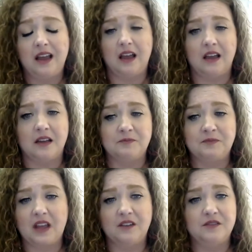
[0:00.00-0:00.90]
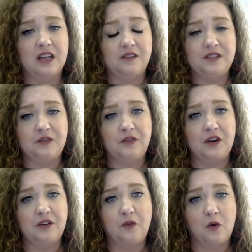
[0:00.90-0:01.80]
of
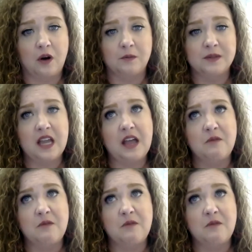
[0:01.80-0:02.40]
different forms.